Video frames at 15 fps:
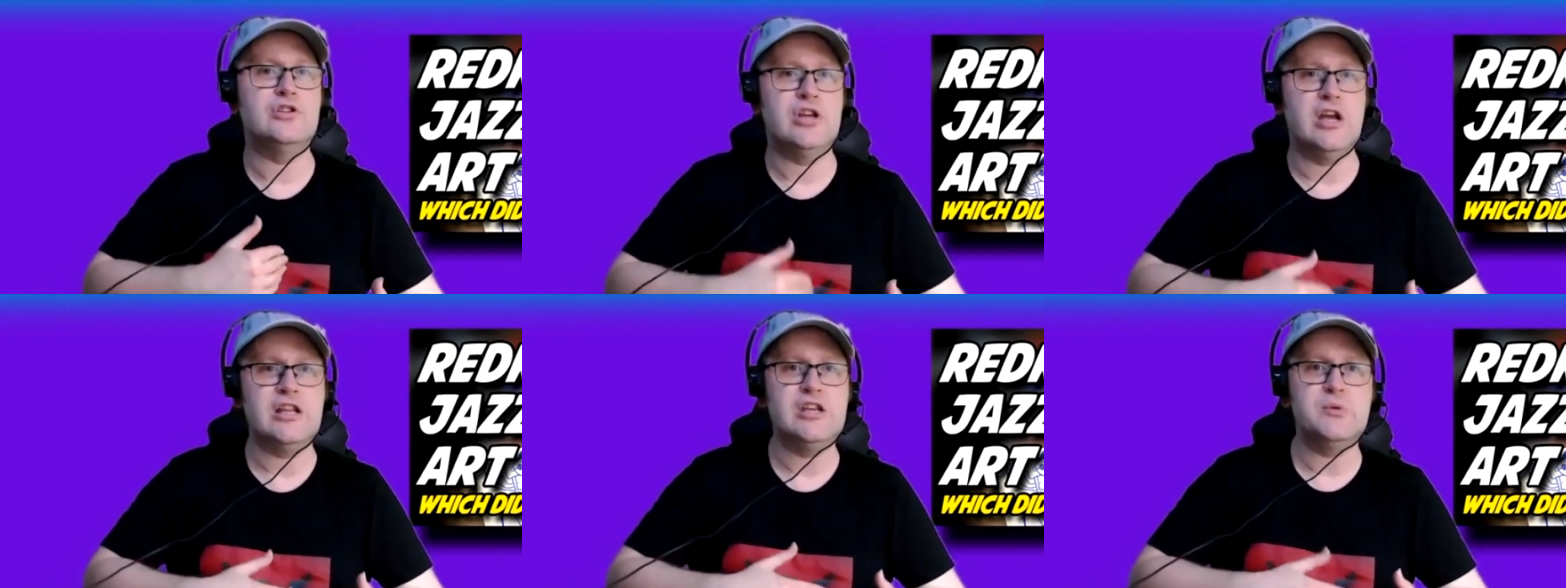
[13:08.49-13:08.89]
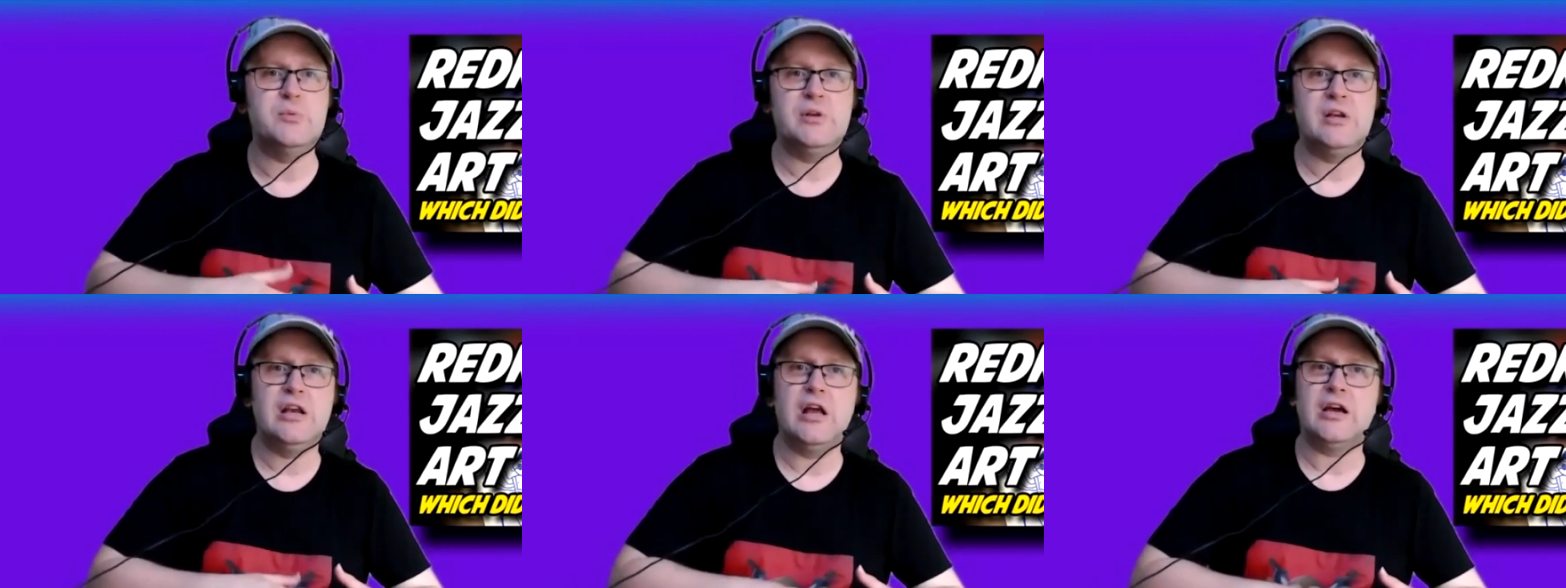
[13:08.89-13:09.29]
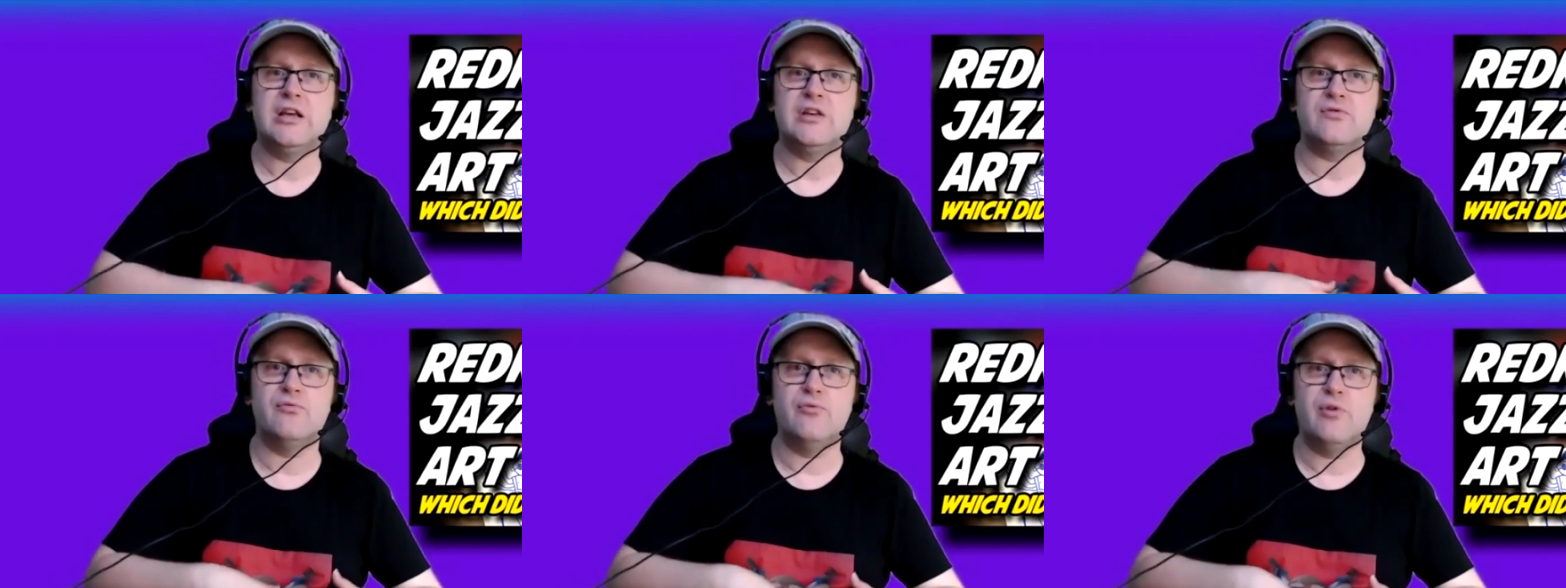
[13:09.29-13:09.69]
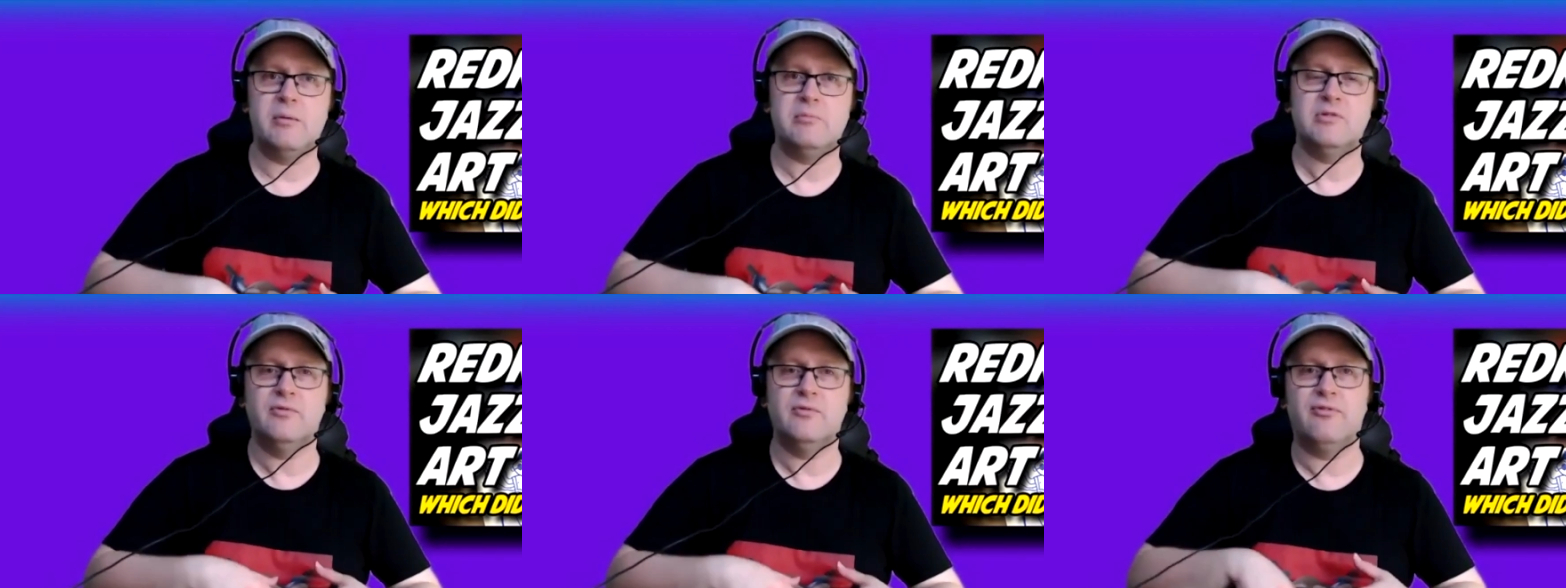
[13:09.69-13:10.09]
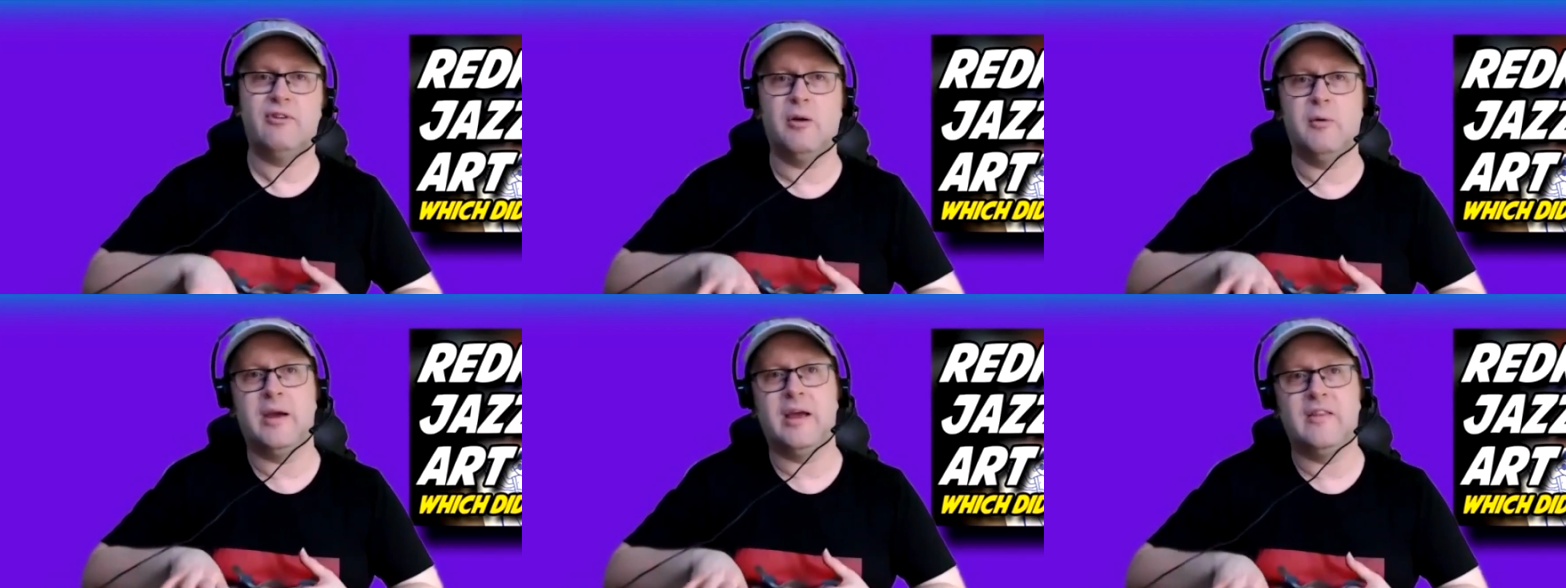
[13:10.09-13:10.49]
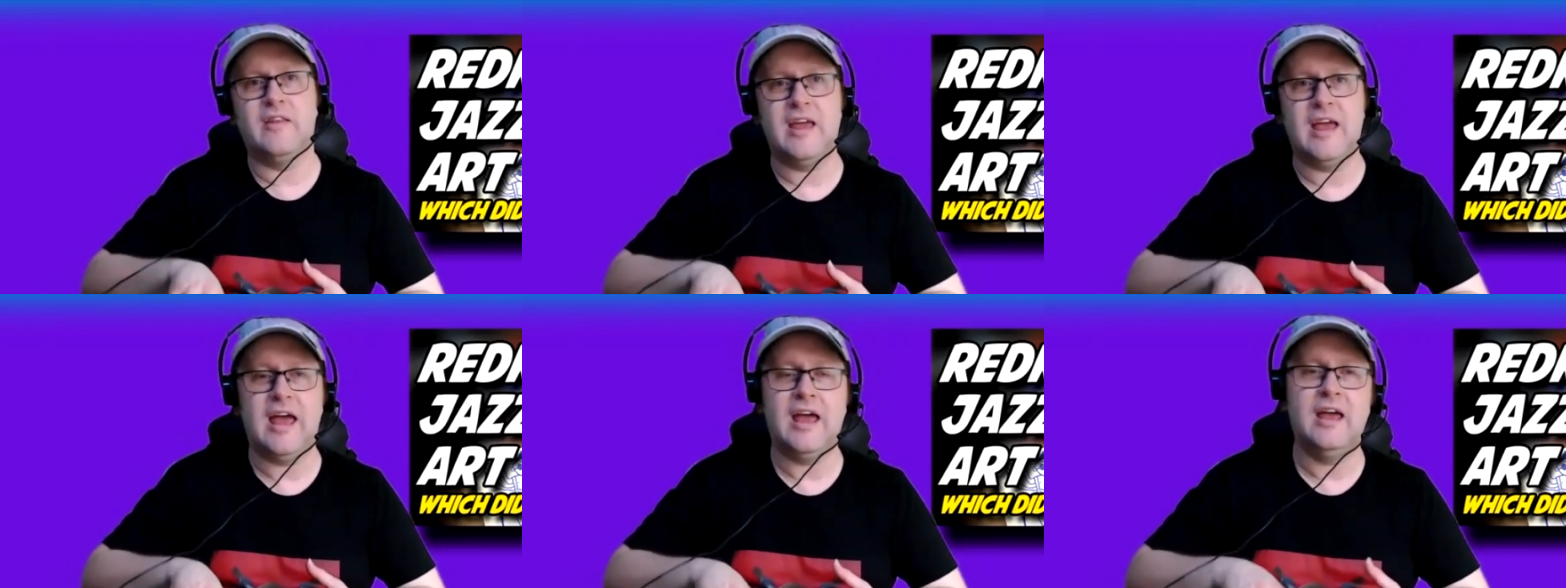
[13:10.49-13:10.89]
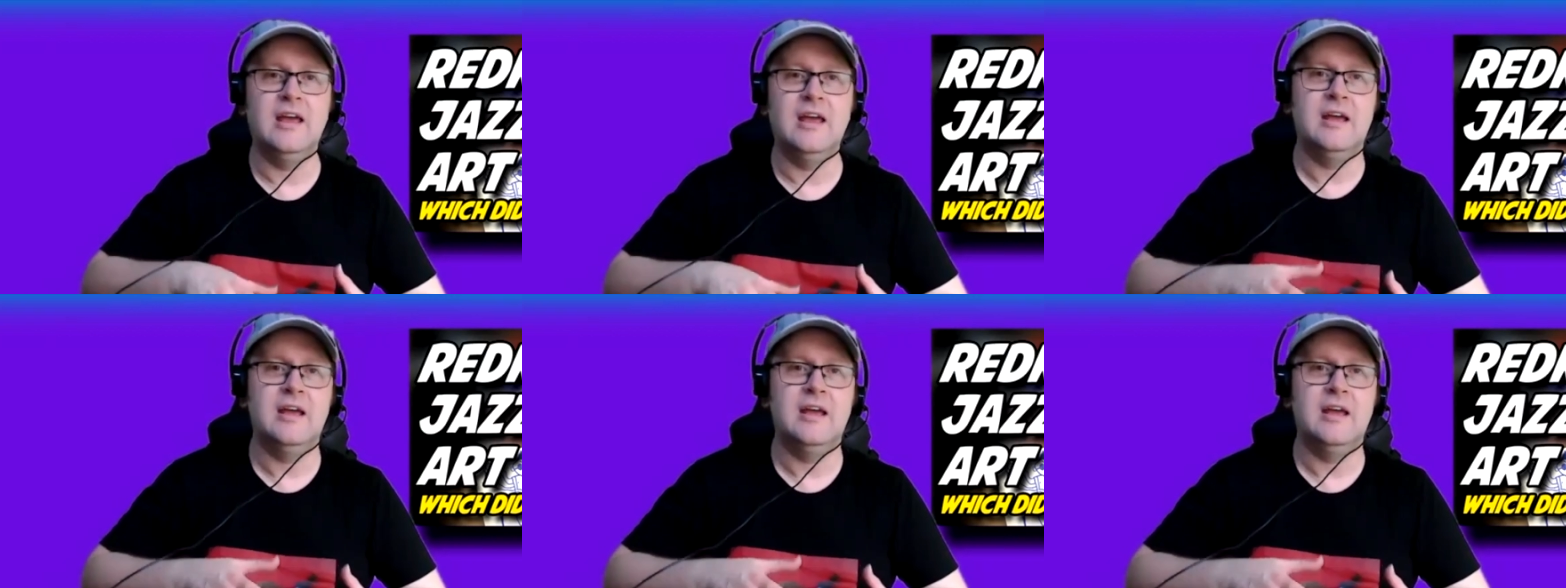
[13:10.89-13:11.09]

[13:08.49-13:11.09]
genuinely like it's ripped and flowing in the air.